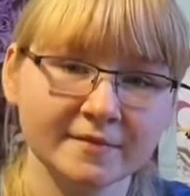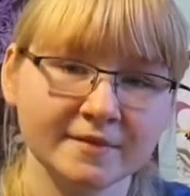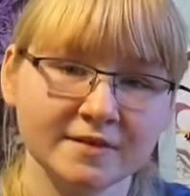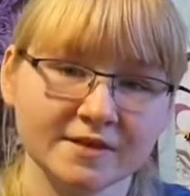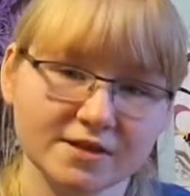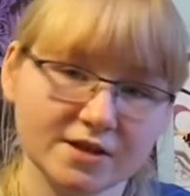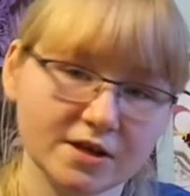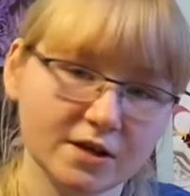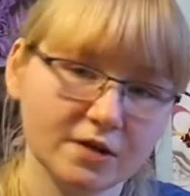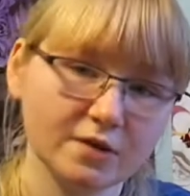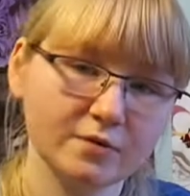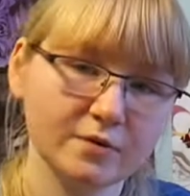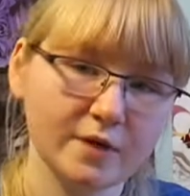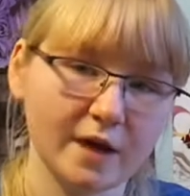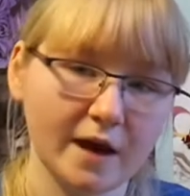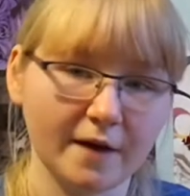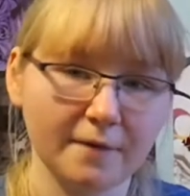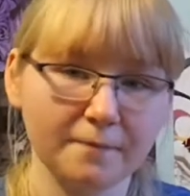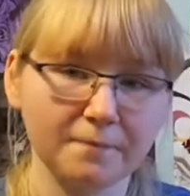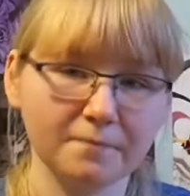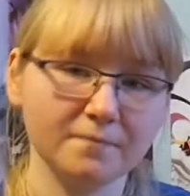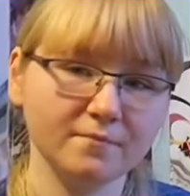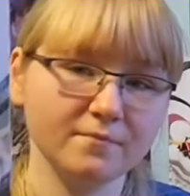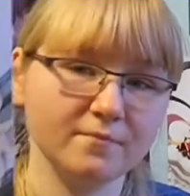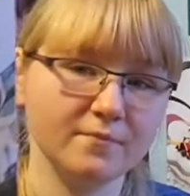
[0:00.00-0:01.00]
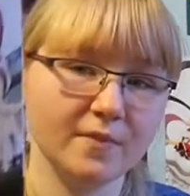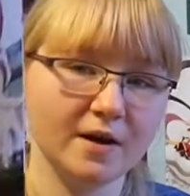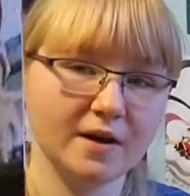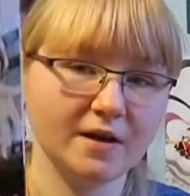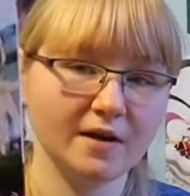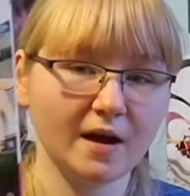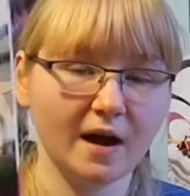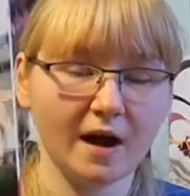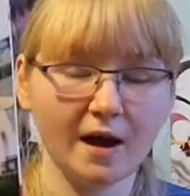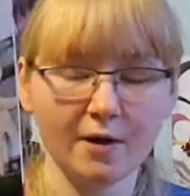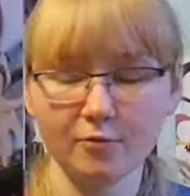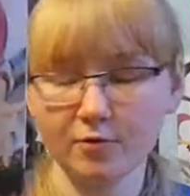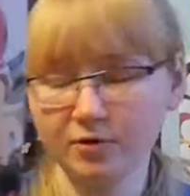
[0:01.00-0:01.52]
So yeah,
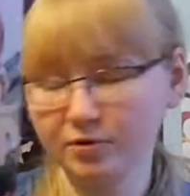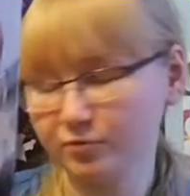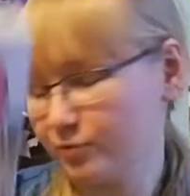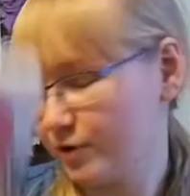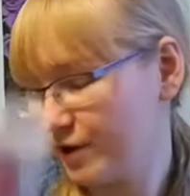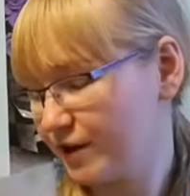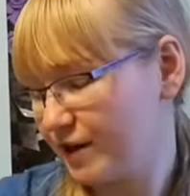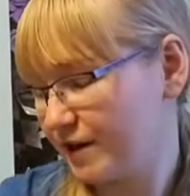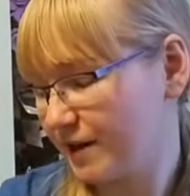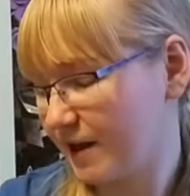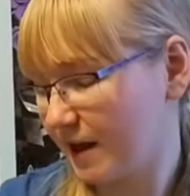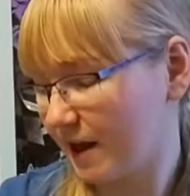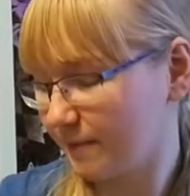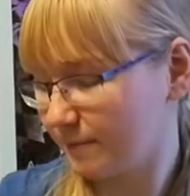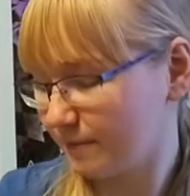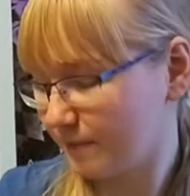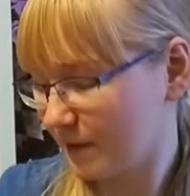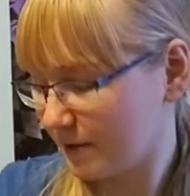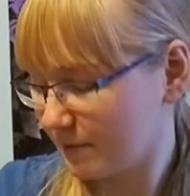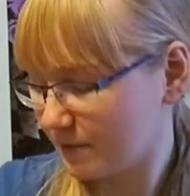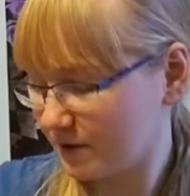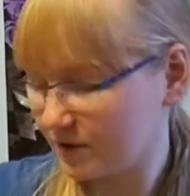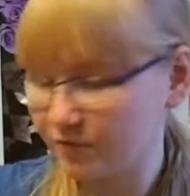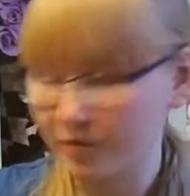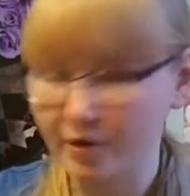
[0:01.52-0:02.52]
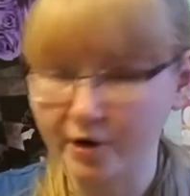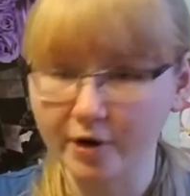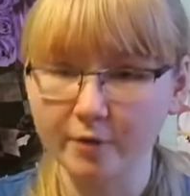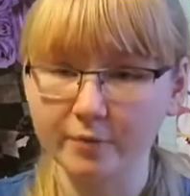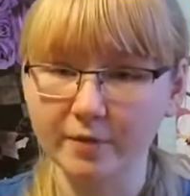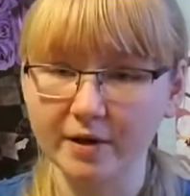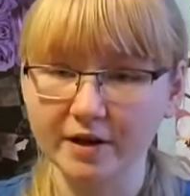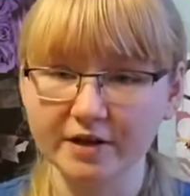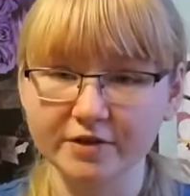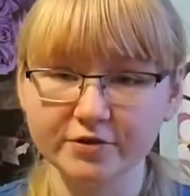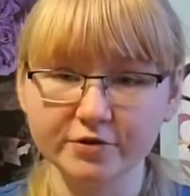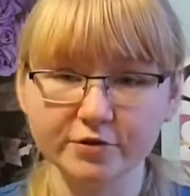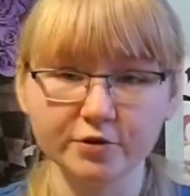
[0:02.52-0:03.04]
I will read it and maybe
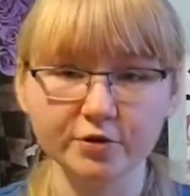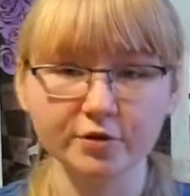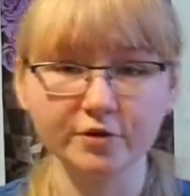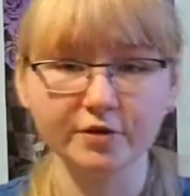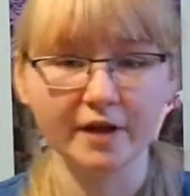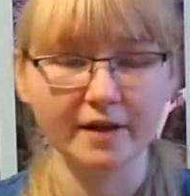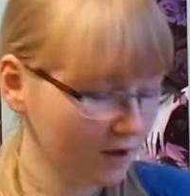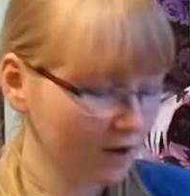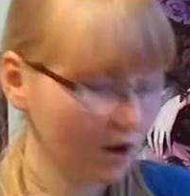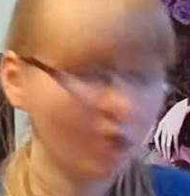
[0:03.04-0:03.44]
recommend it to you then.